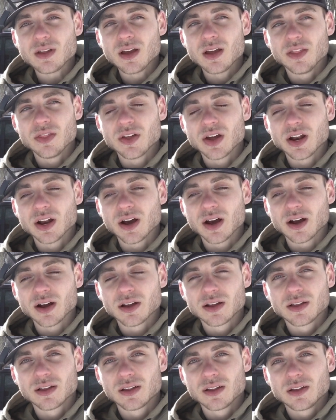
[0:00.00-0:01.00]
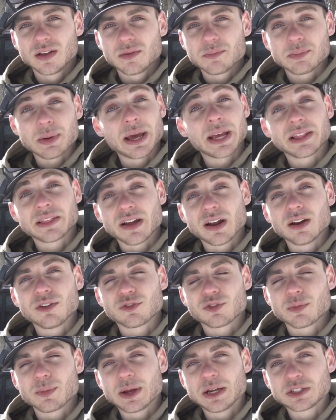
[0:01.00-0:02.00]
and then bank that
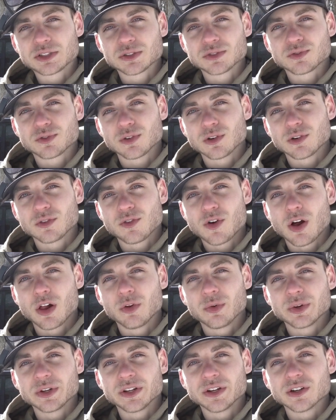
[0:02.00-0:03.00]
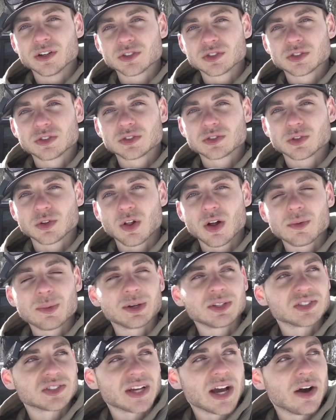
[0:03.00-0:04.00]
information for following years. So a lot of
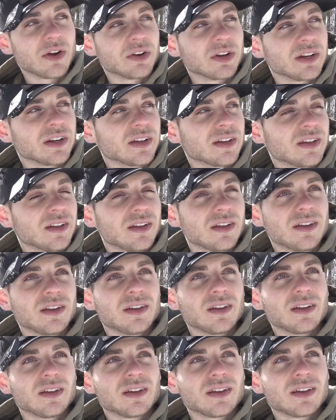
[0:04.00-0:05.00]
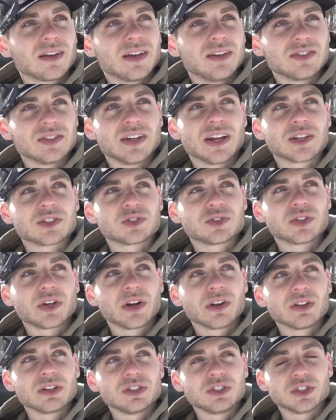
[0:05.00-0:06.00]
my scouting isn't
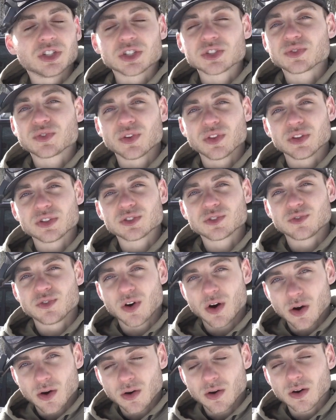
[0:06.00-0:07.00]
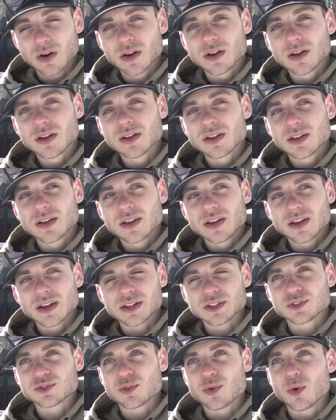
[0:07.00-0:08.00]
necessarily just for this fall.
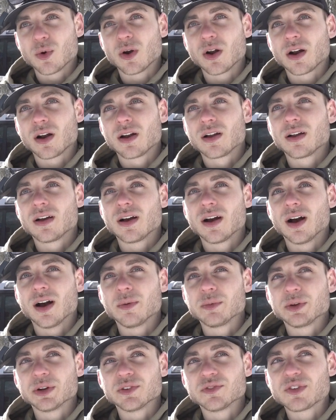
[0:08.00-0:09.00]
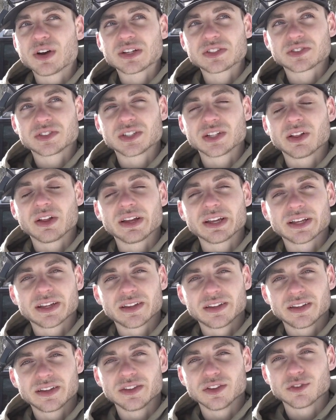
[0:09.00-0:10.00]
It's for you're investing like
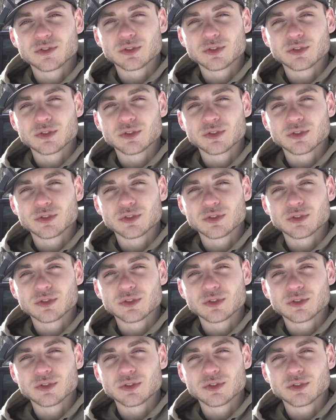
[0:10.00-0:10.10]
in the